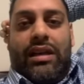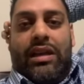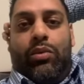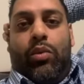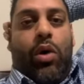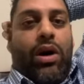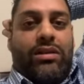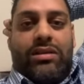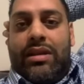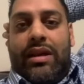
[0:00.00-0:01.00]
He
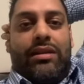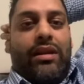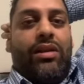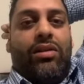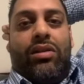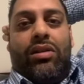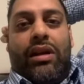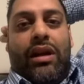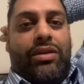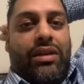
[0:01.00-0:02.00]
wants that title.
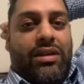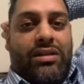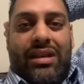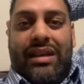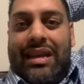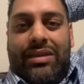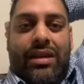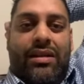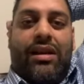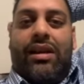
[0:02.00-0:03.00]
I think he's going to get
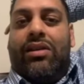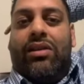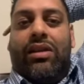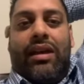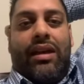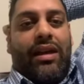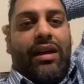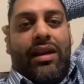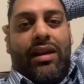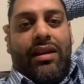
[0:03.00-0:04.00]
that title.
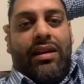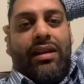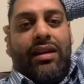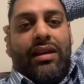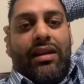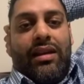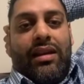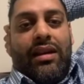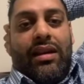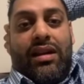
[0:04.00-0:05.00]
And
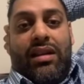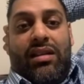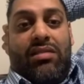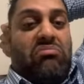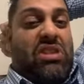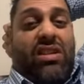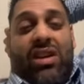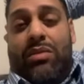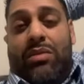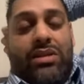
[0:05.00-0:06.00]

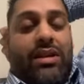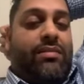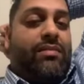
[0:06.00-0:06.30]
100%.